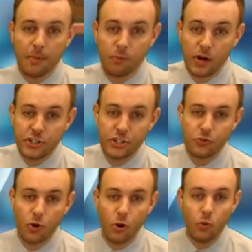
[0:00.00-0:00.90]

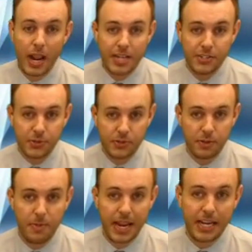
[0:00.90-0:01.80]
Bridges, roadways, those are
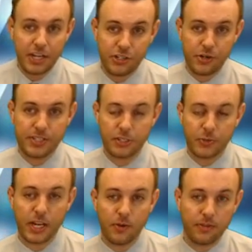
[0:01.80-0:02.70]
the main issues as
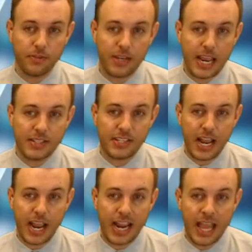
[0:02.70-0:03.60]
we go through the day
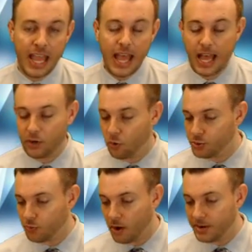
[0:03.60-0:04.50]
today. Of
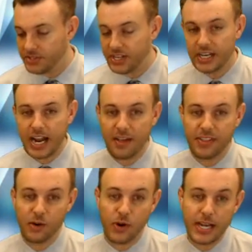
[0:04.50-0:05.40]
course, we're already seeing it out
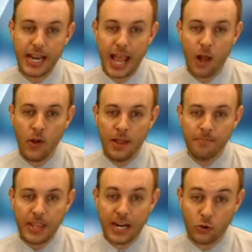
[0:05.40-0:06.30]
there right now.
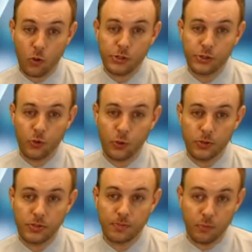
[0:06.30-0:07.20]
And of course,
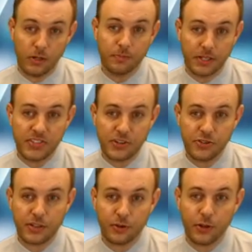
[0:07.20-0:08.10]
schools, well, essentially they're